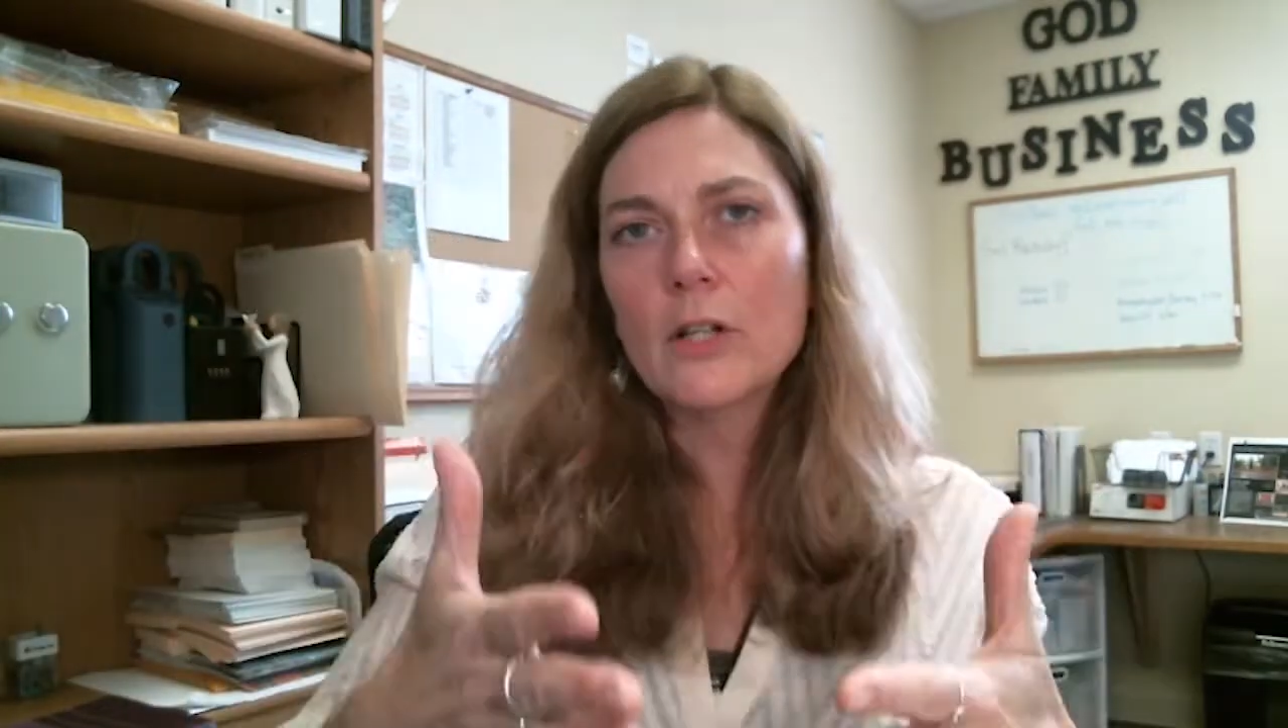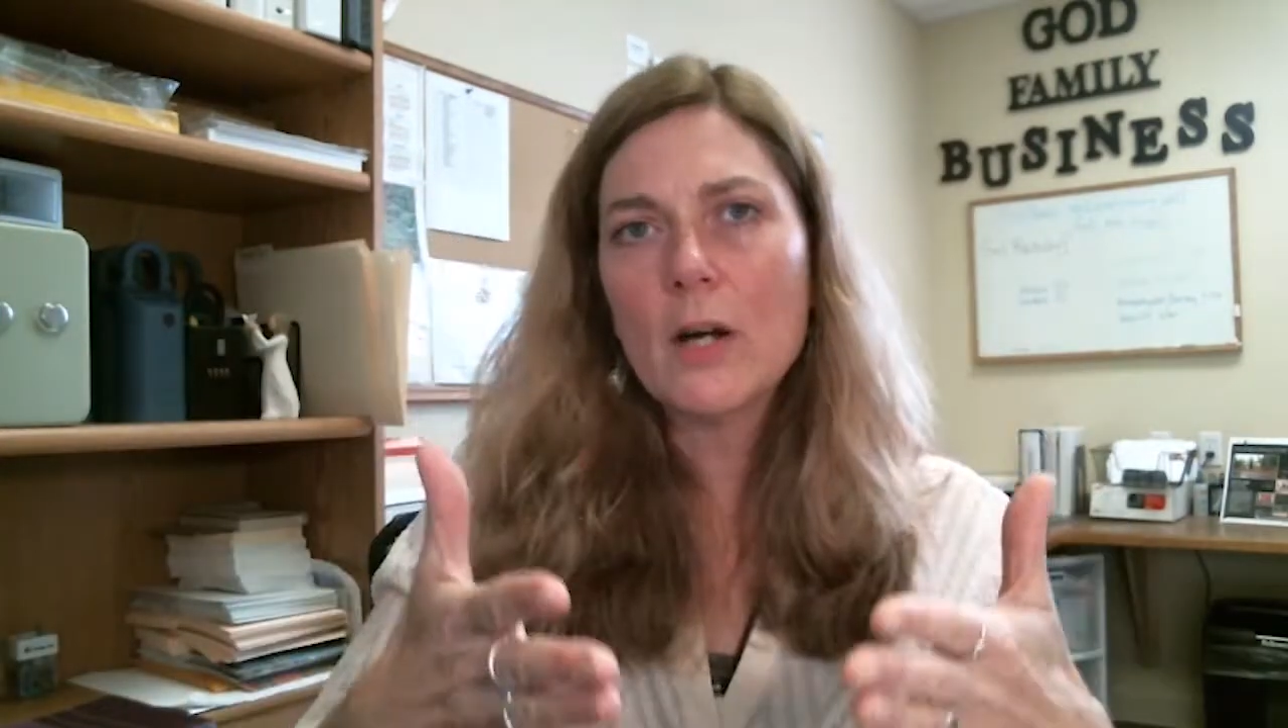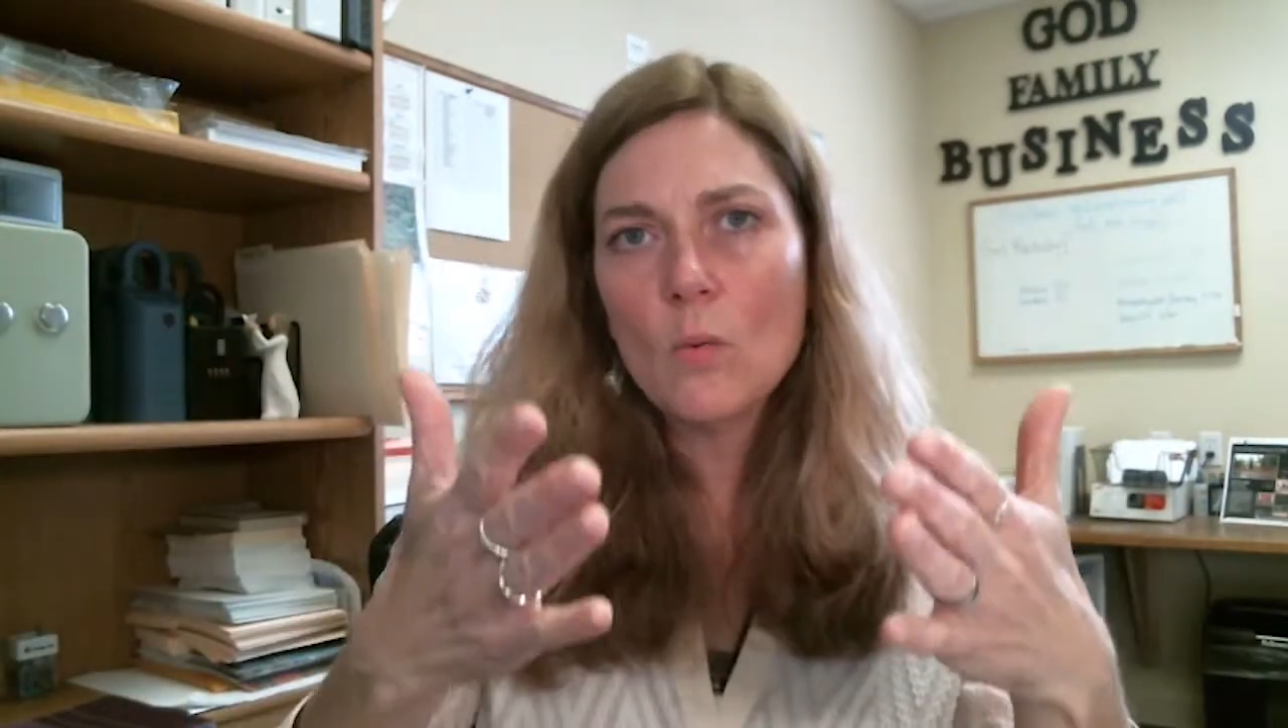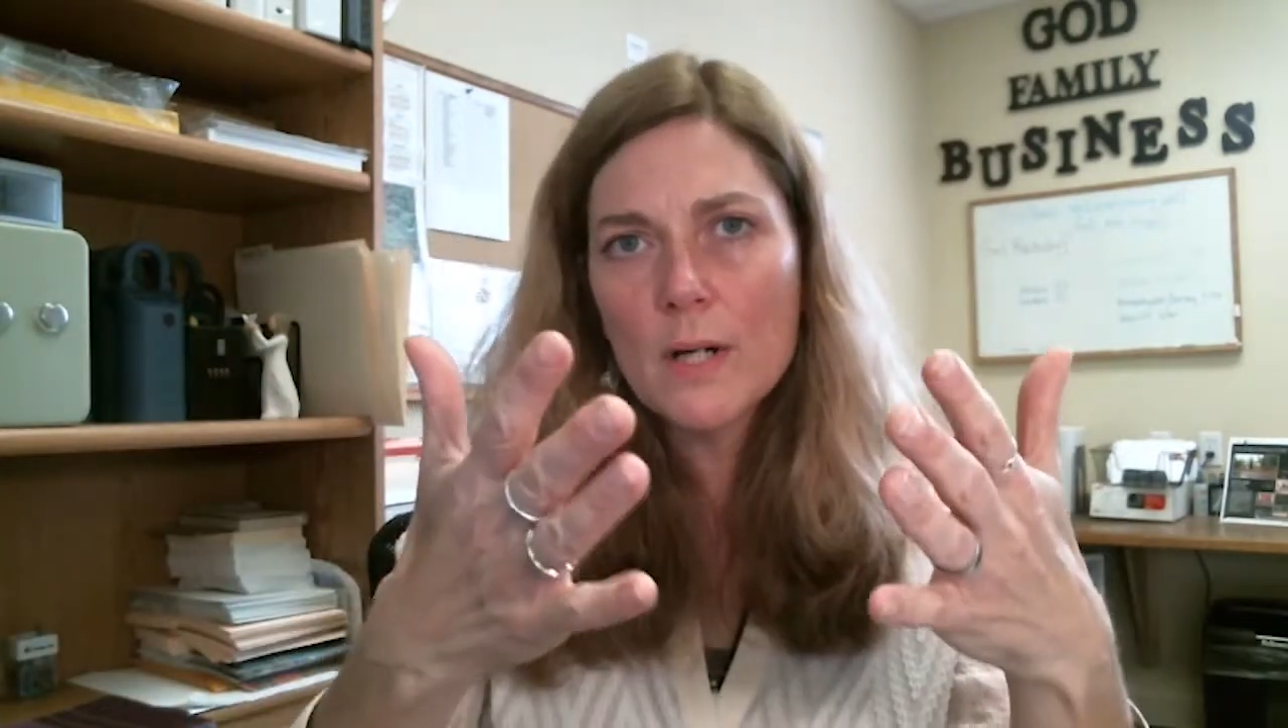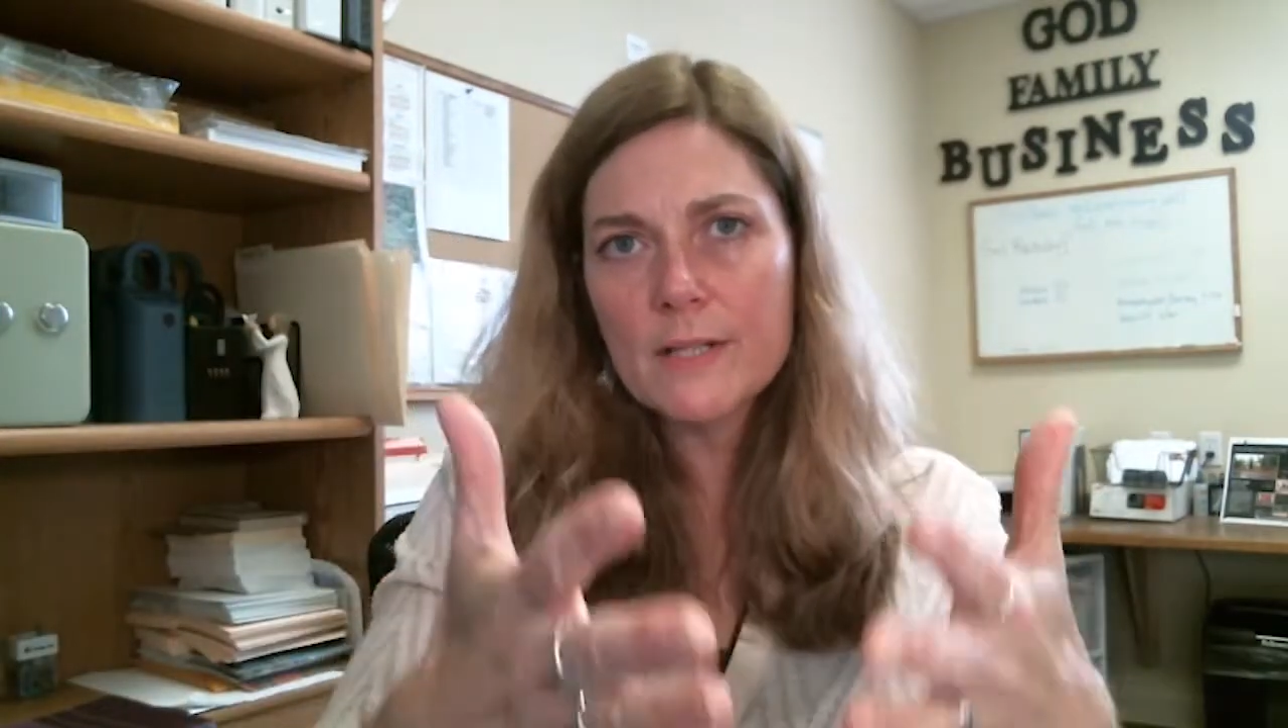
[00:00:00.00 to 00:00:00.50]
at
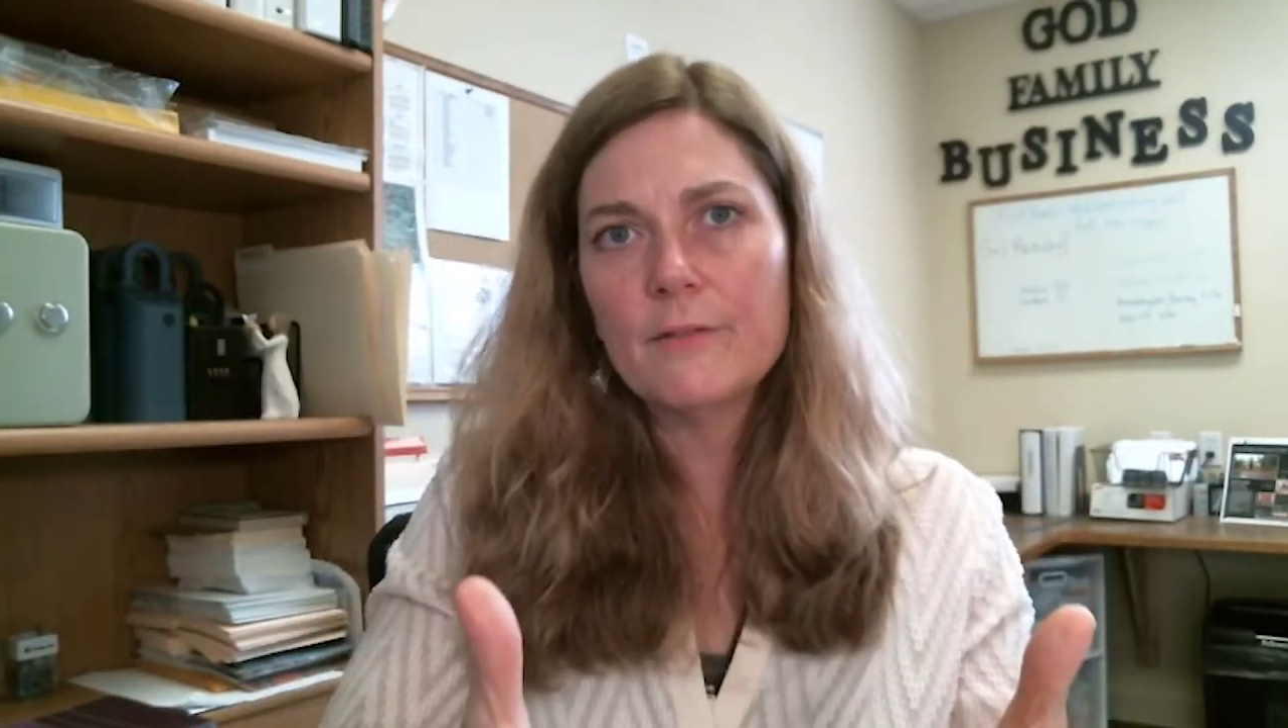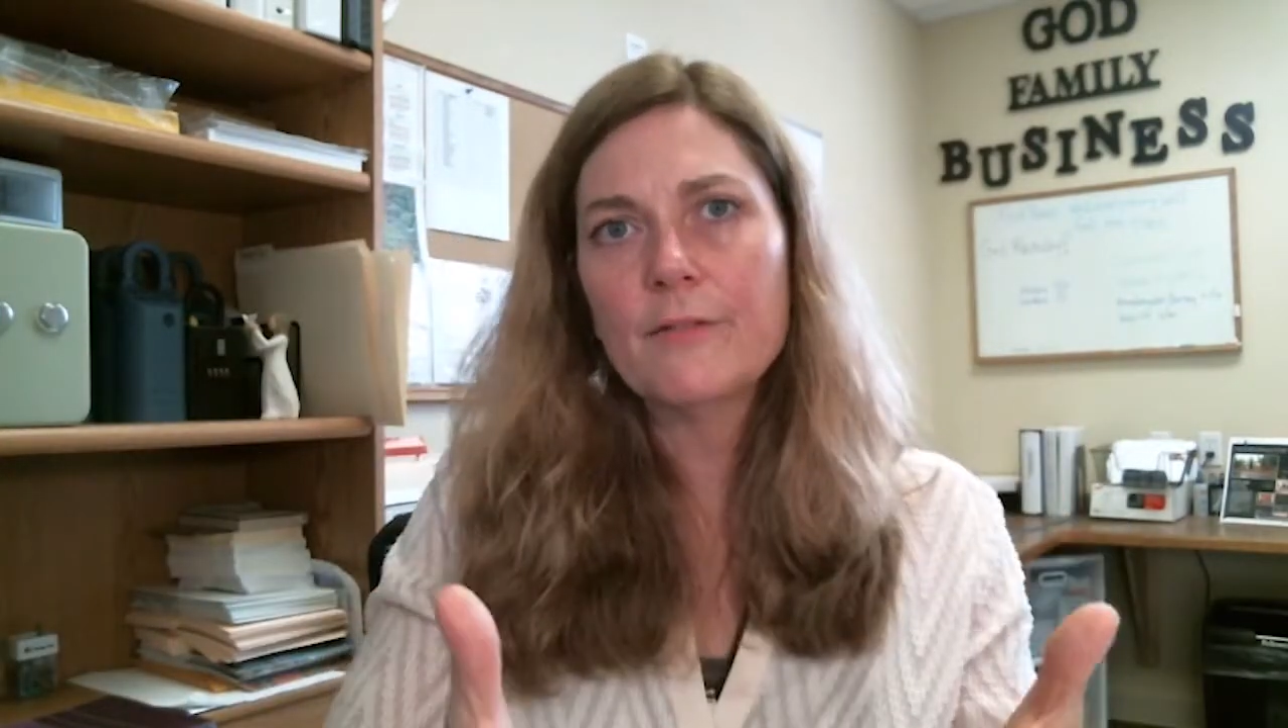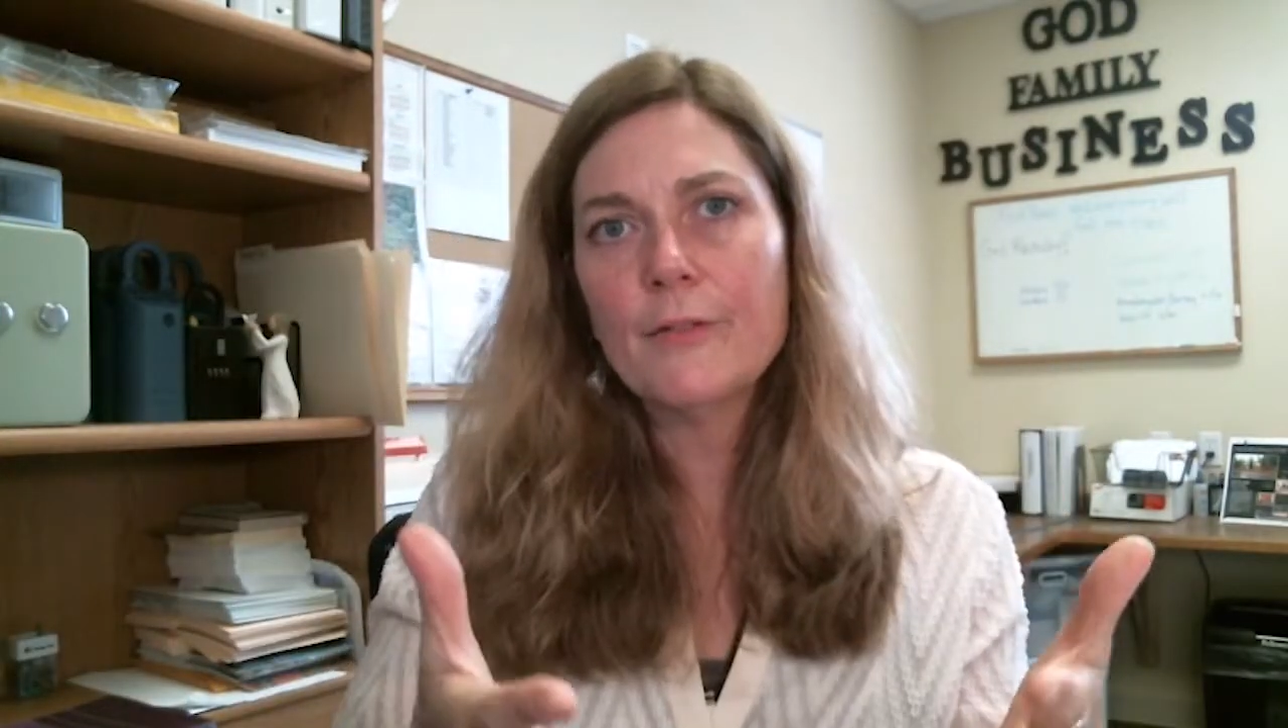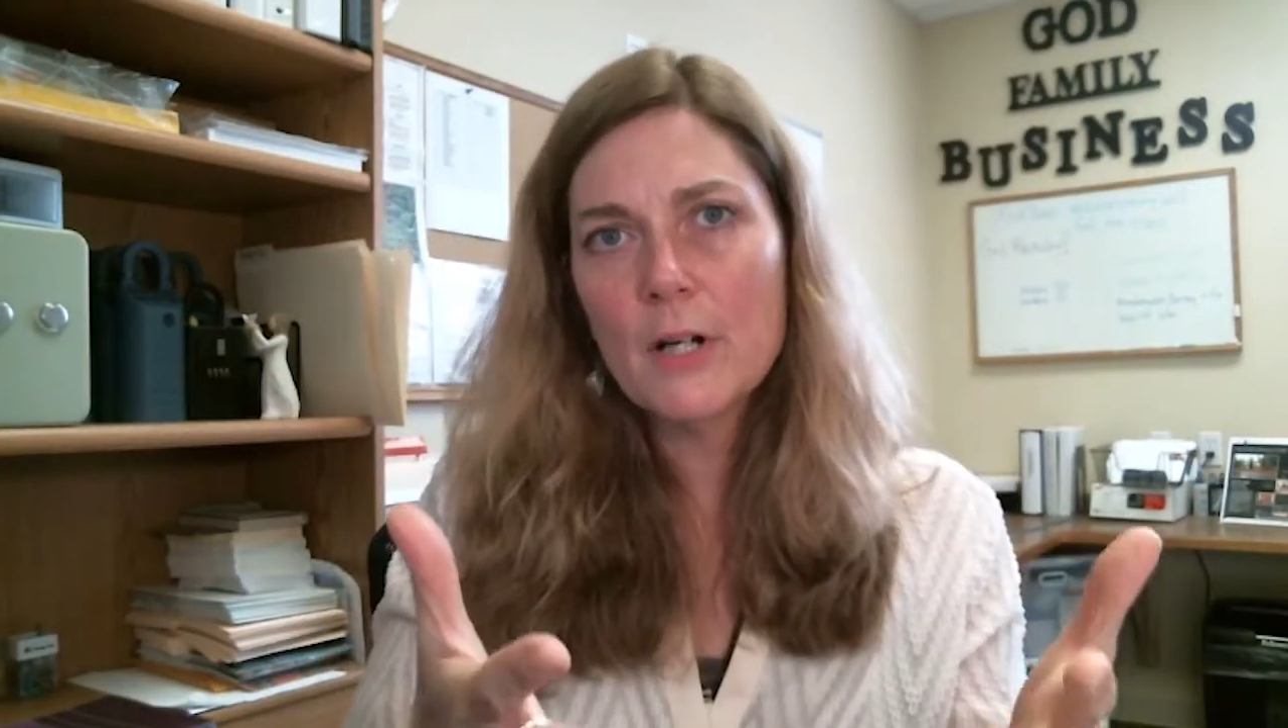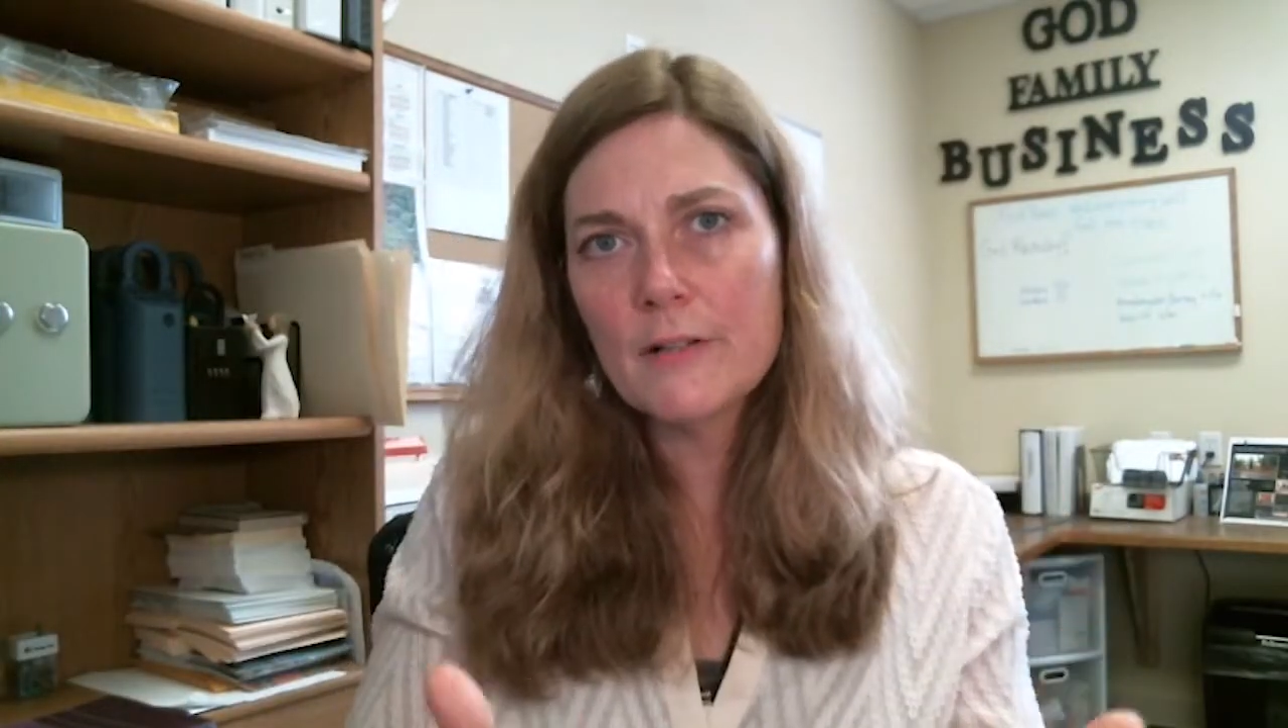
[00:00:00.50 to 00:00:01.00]
what's in front